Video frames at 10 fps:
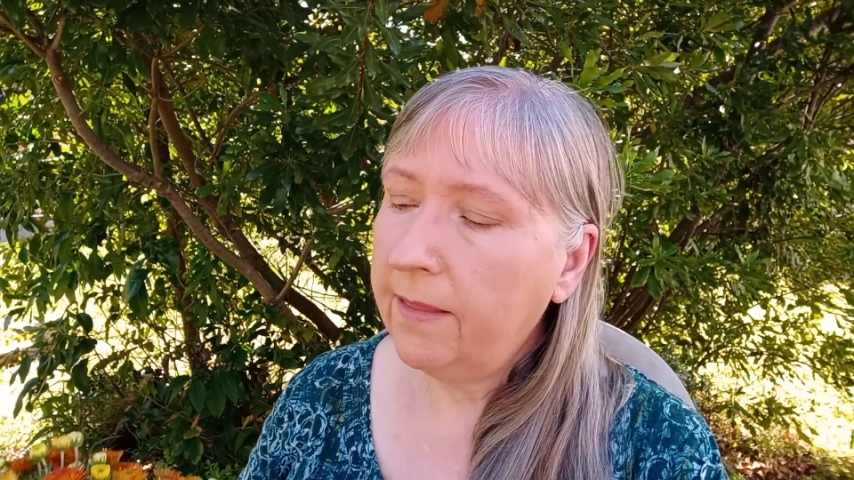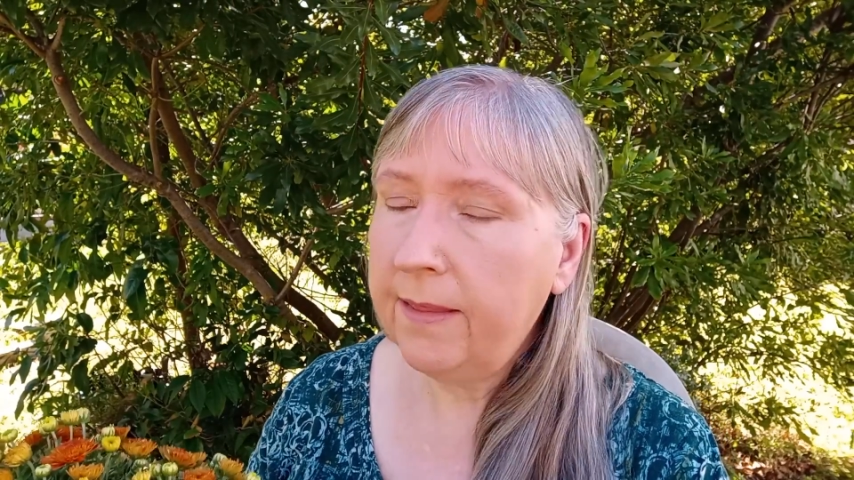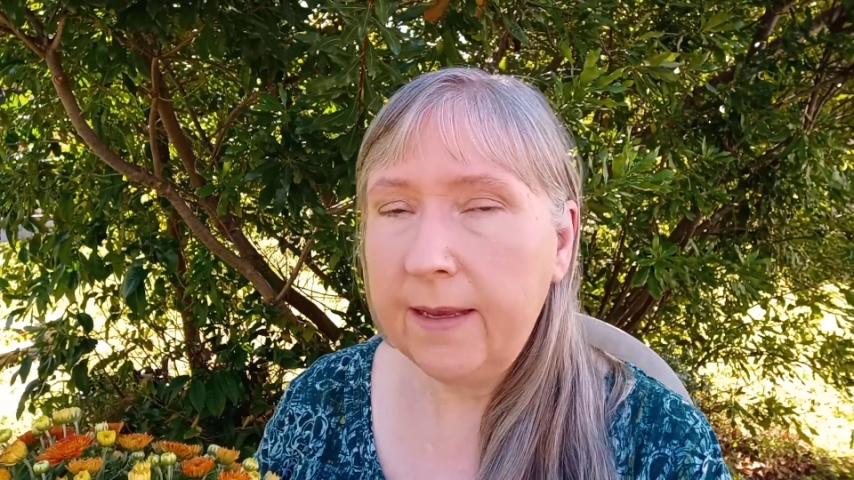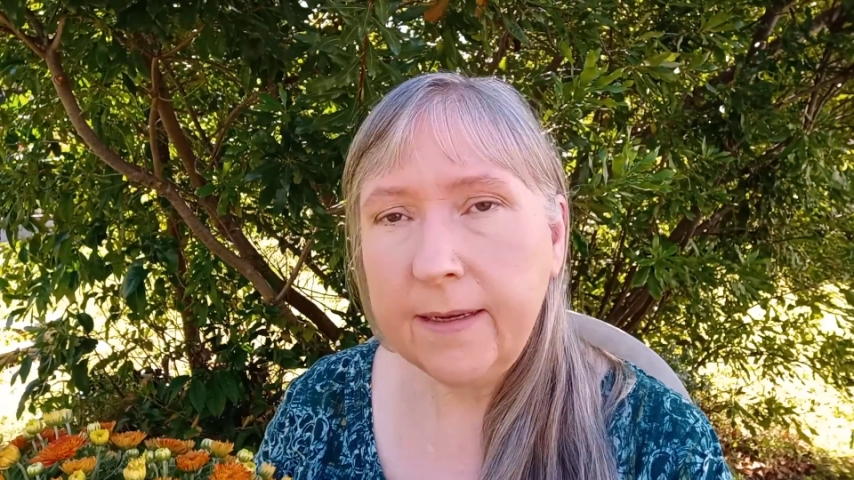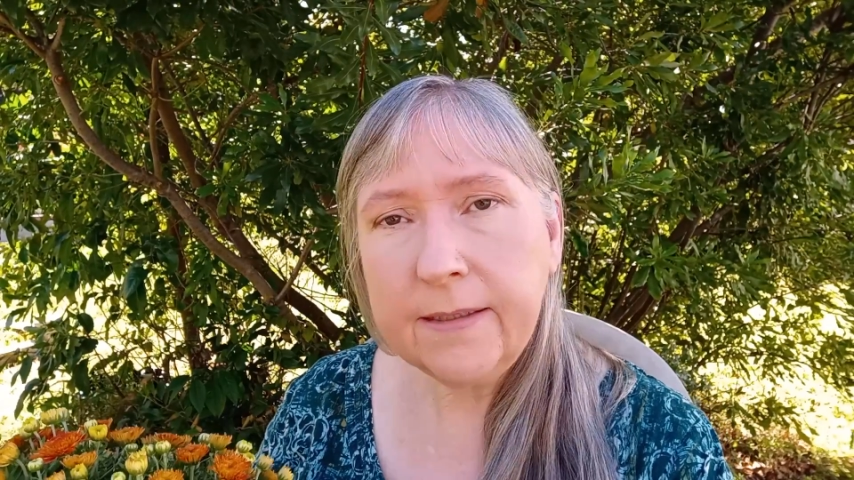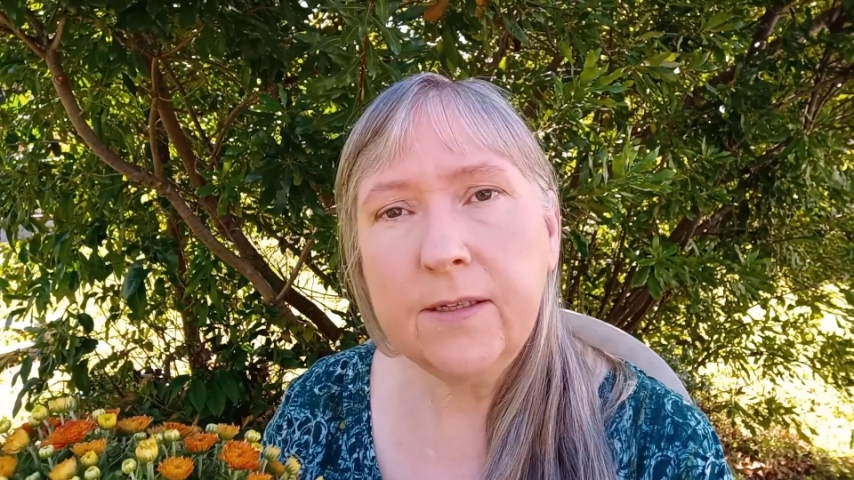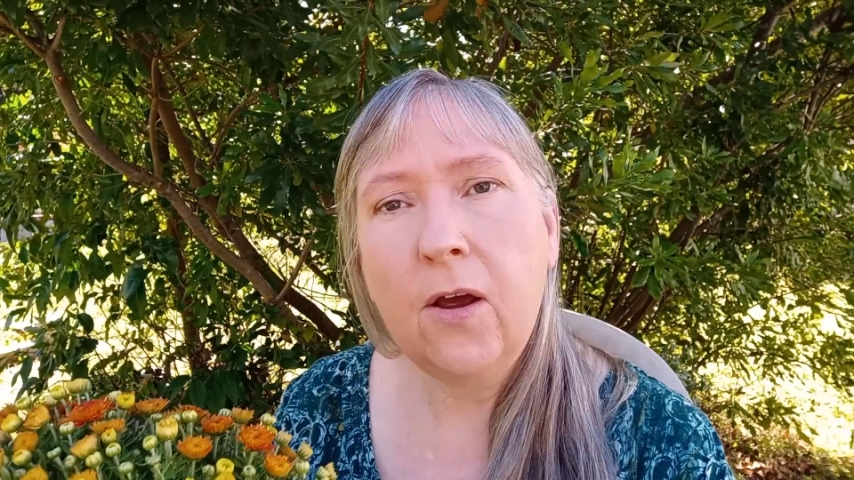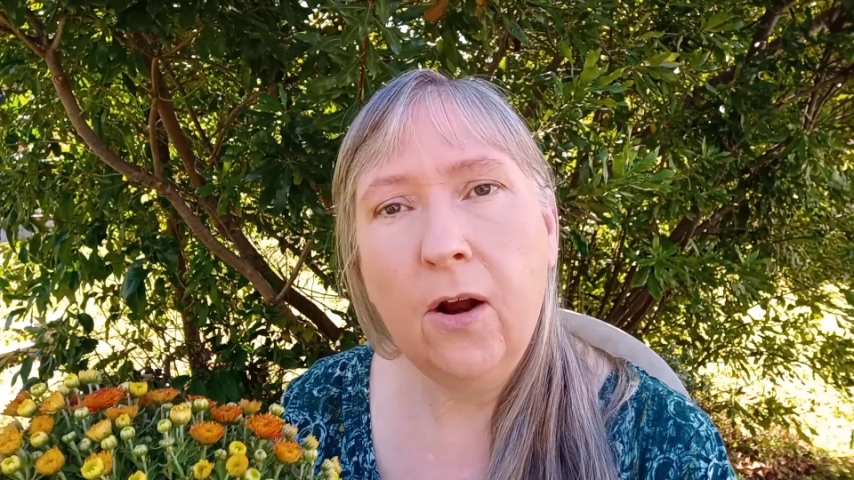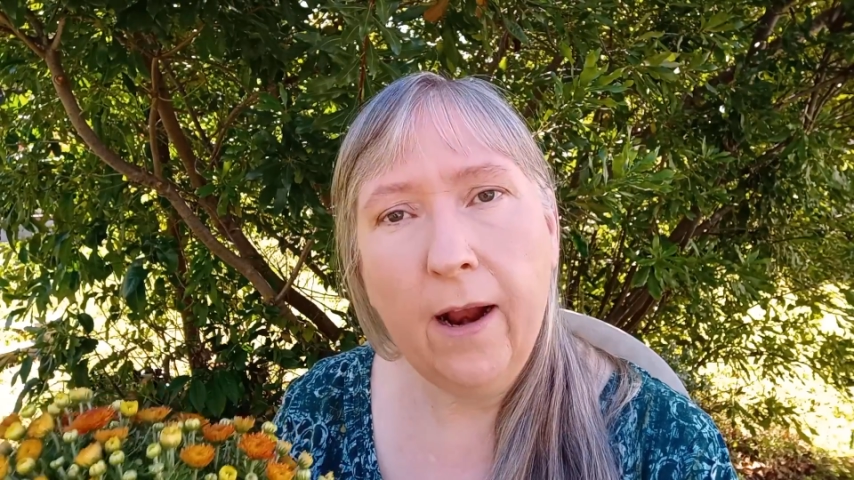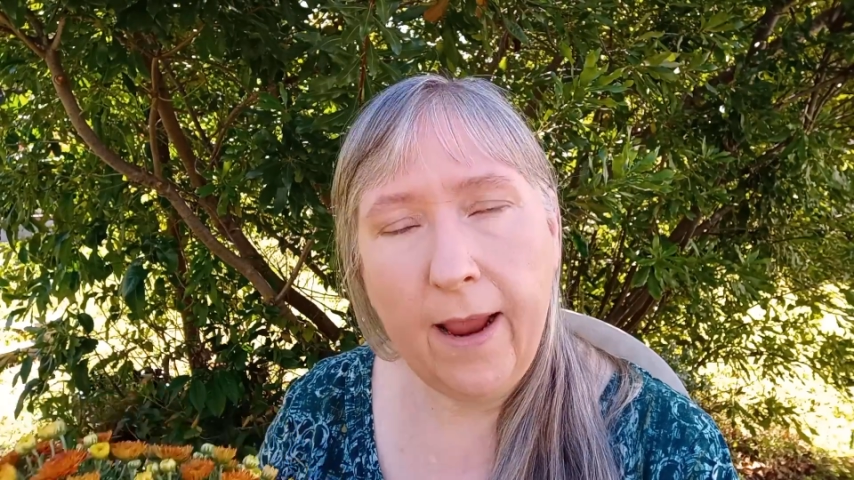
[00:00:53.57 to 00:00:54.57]
These
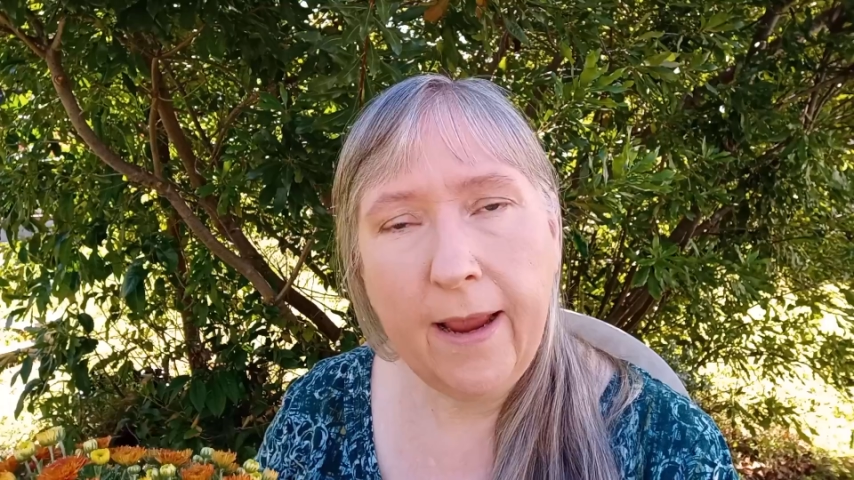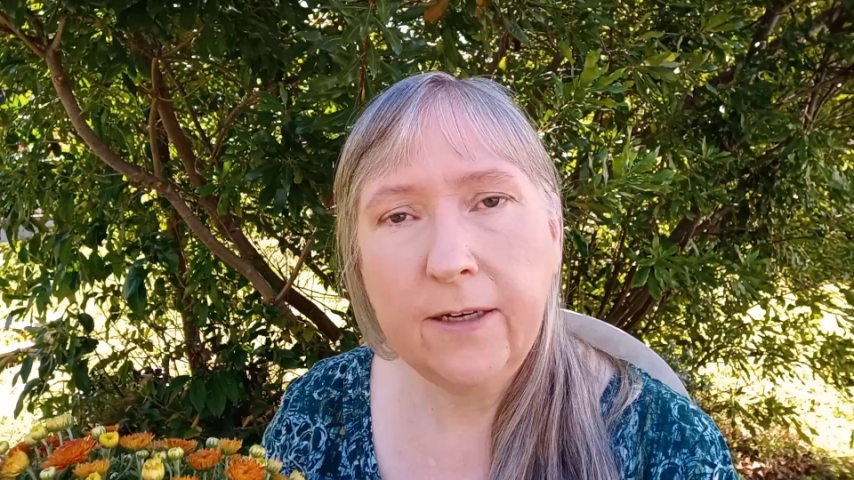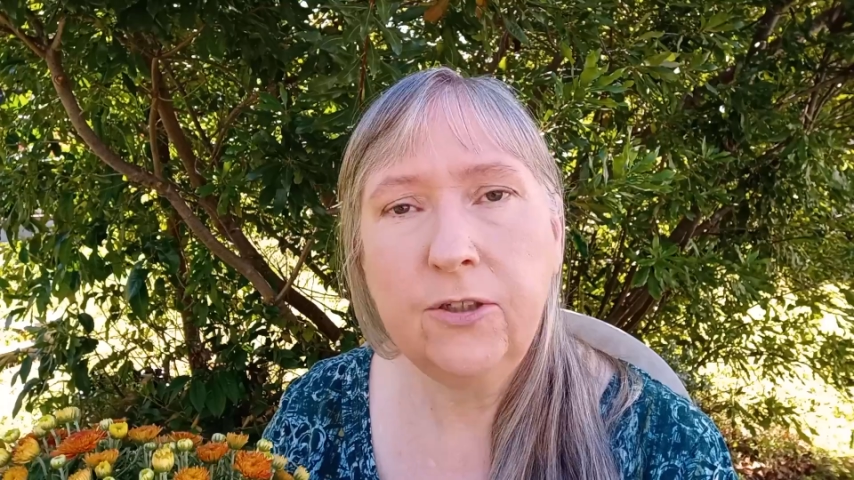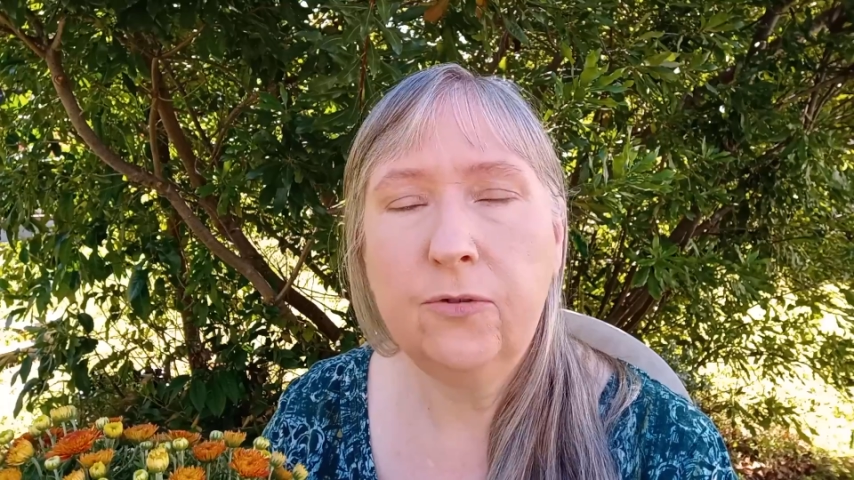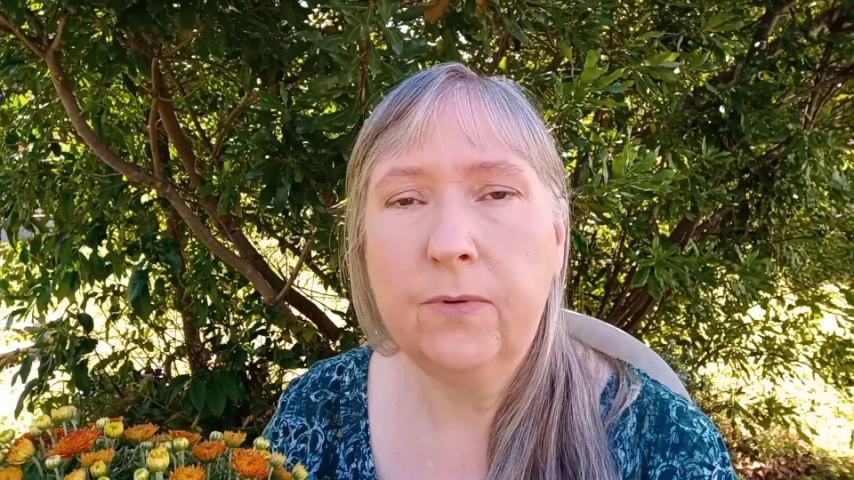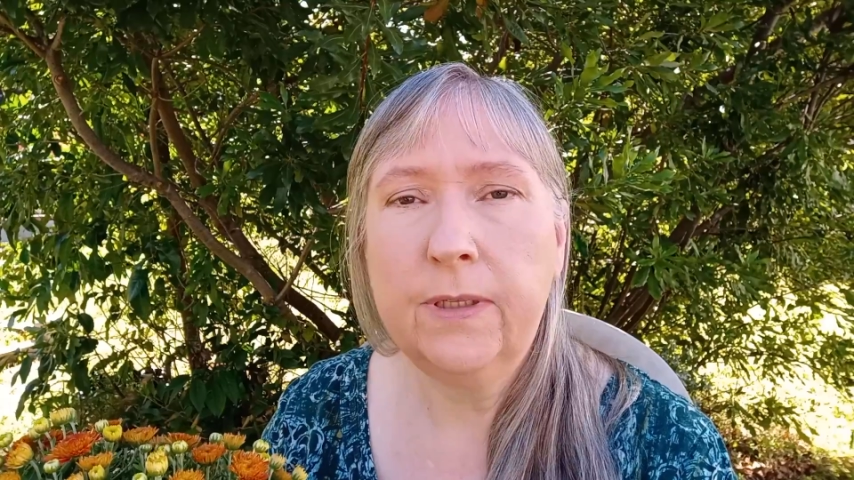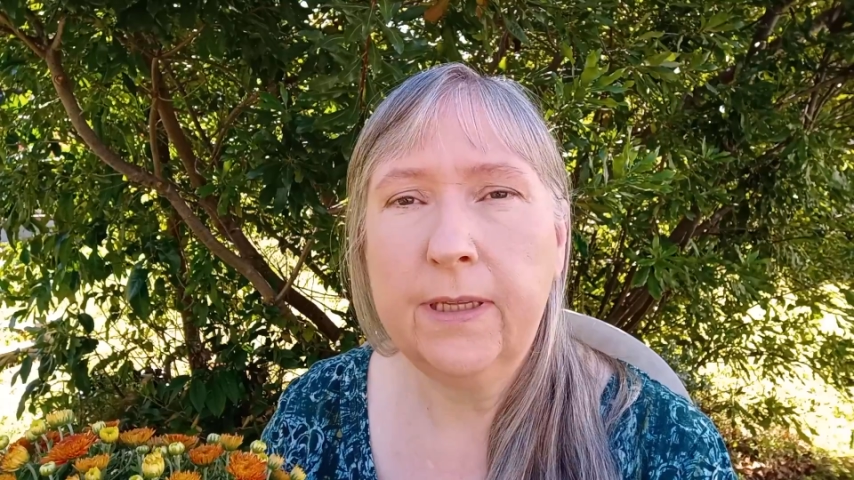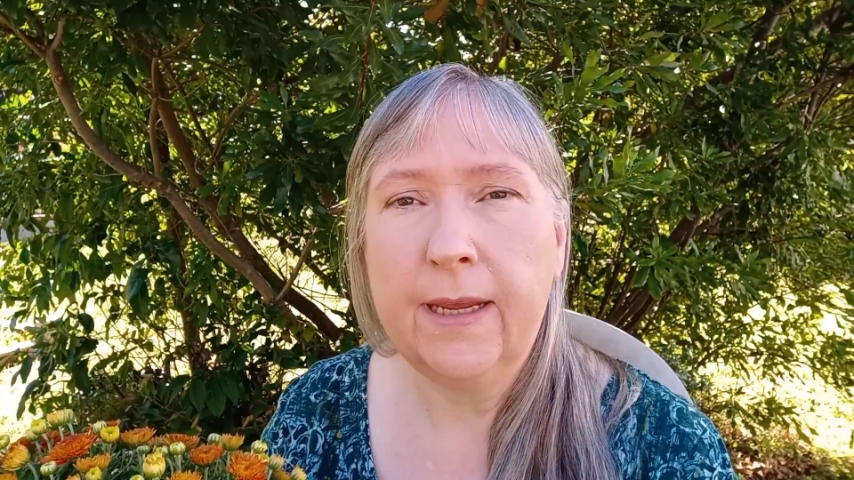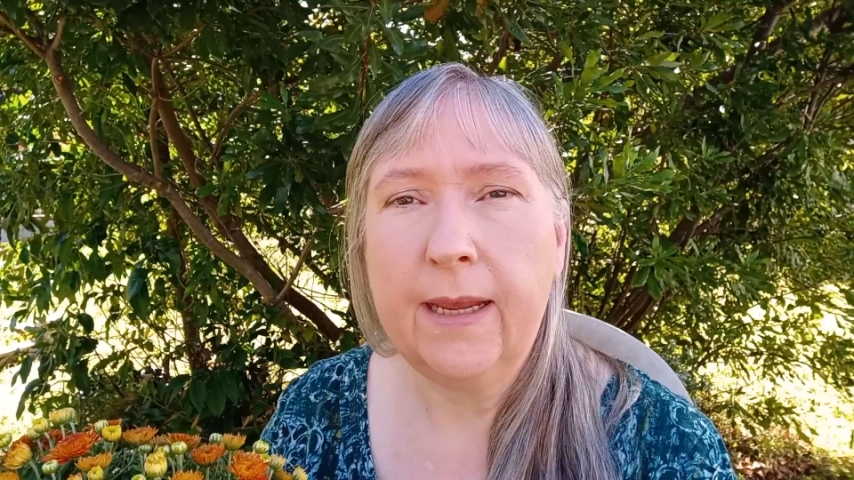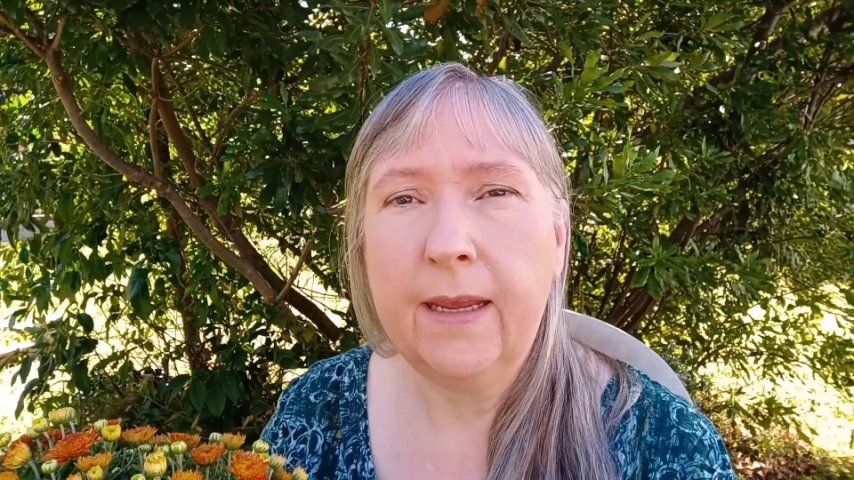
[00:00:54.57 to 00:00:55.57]
are
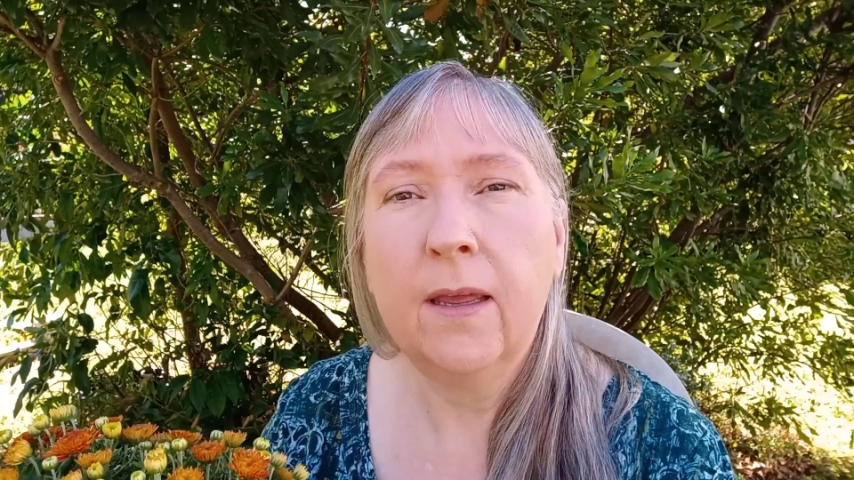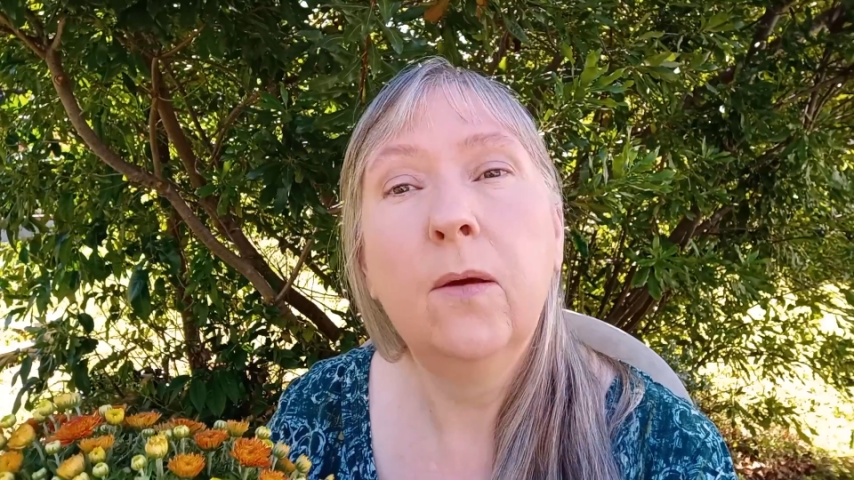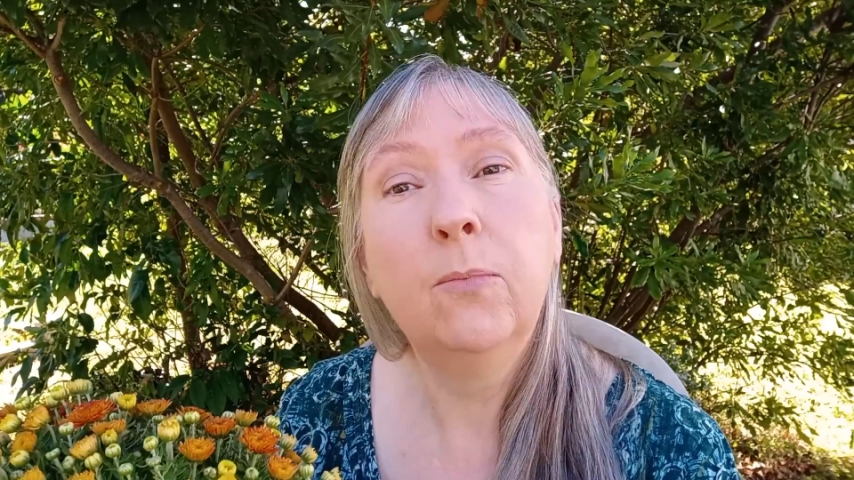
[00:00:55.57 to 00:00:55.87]
actually